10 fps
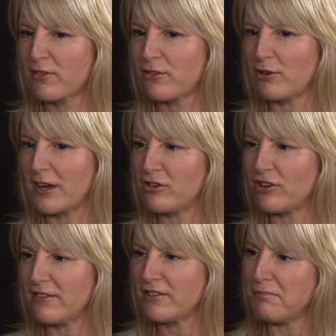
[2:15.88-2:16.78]

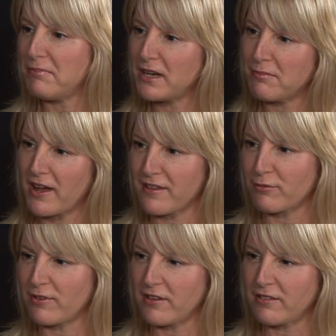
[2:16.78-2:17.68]
strategies to minimise
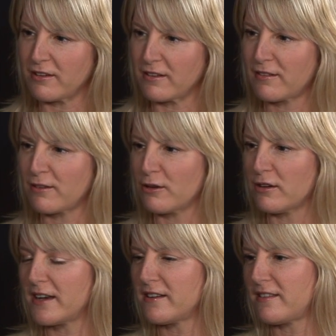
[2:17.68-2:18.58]
resistance. So
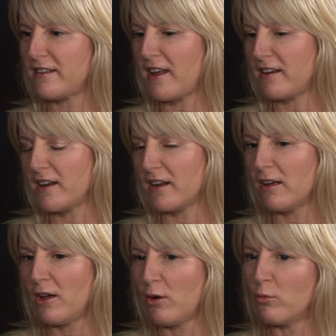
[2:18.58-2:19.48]
understanding
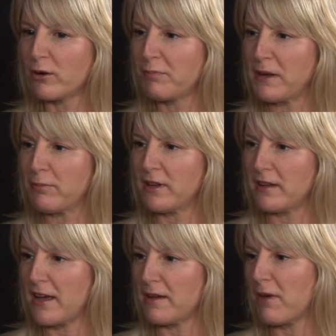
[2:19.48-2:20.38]
what
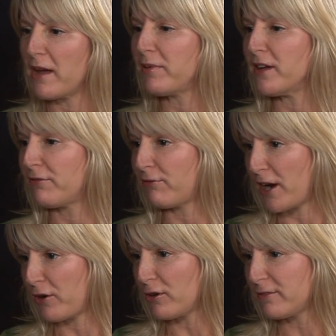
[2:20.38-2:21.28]
people might be
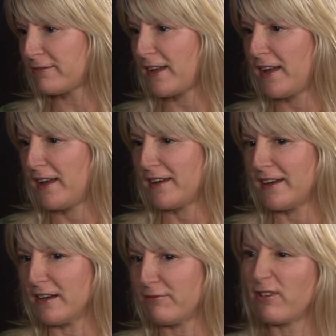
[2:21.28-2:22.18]
afraid of.
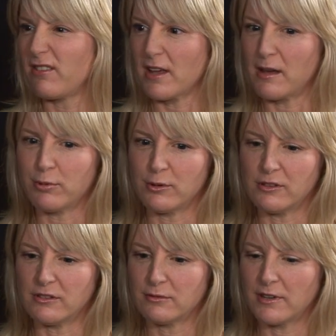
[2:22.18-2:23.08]
For
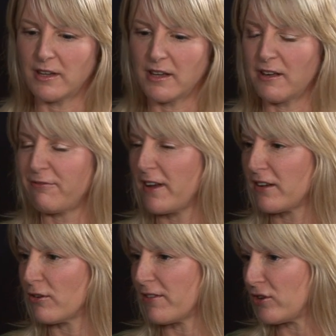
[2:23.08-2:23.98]
example,
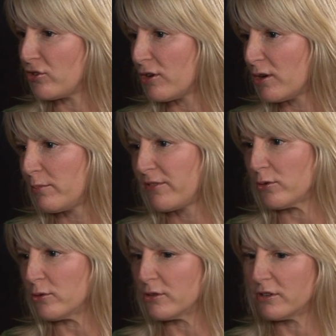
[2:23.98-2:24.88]
effects on their jobs
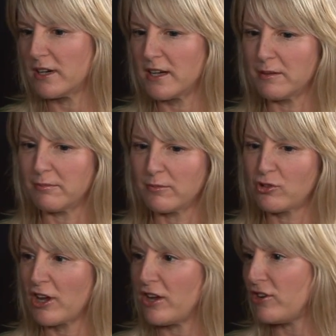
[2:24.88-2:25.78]
or
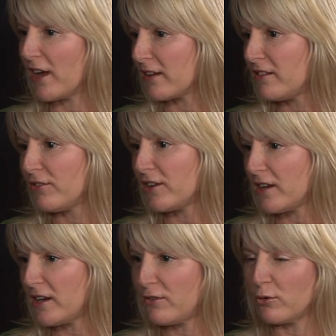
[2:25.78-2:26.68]
changing
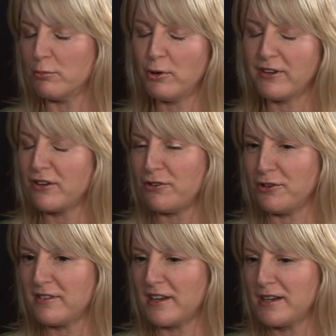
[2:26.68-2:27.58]
activities or moving to
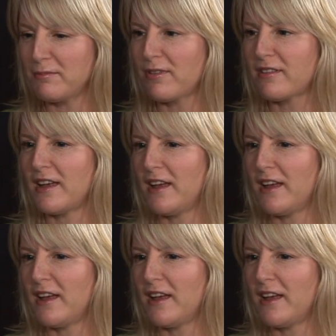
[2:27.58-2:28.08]
new teams.